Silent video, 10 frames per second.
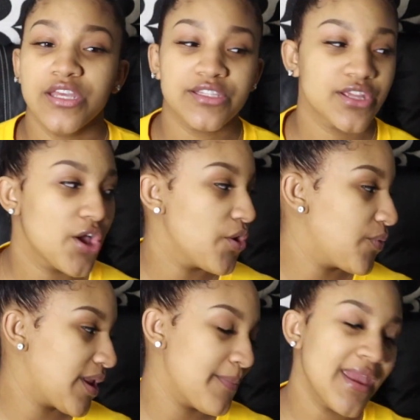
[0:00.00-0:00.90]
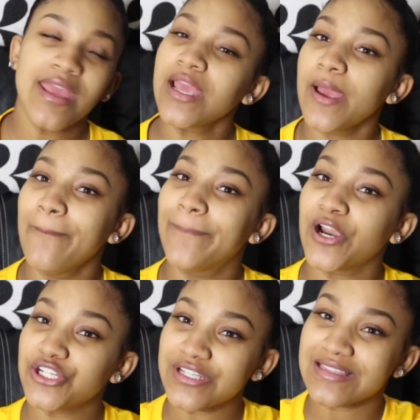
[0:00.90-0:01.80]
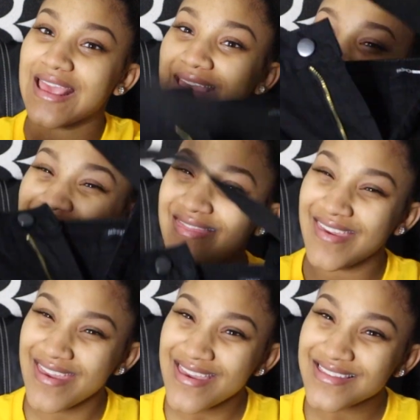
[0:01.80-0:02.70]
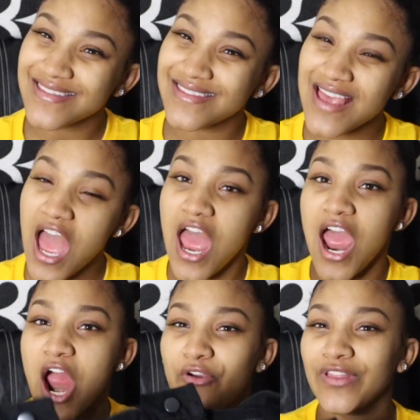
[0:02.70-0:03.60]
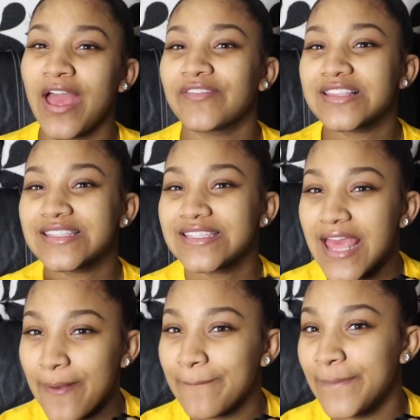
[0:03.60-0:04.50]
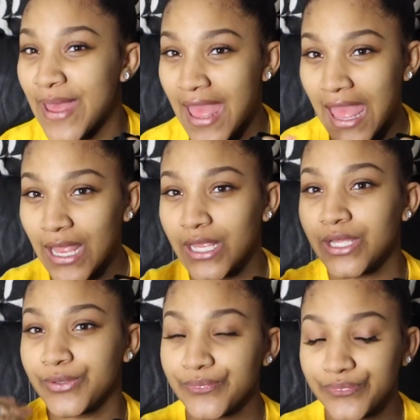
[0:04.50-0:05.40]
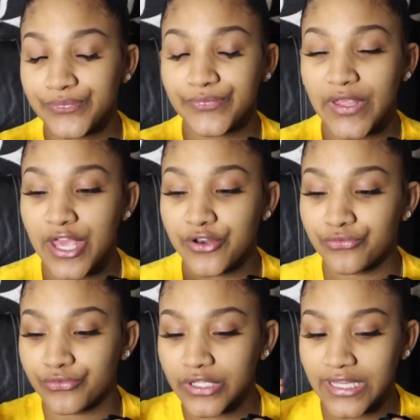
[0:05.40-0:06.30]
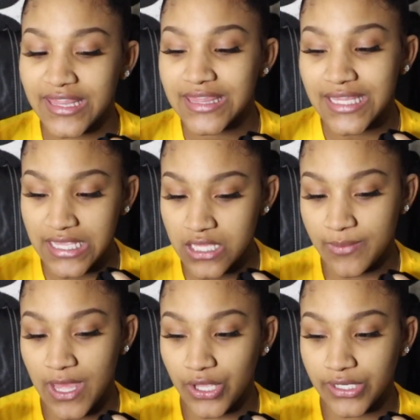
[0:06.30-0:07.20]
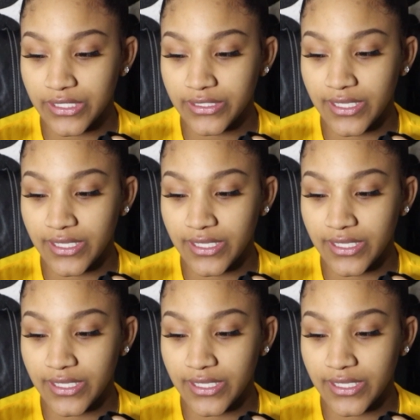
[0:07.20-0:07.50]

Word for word: So when I'm making a purchase like this, I really have to step back and really think about it.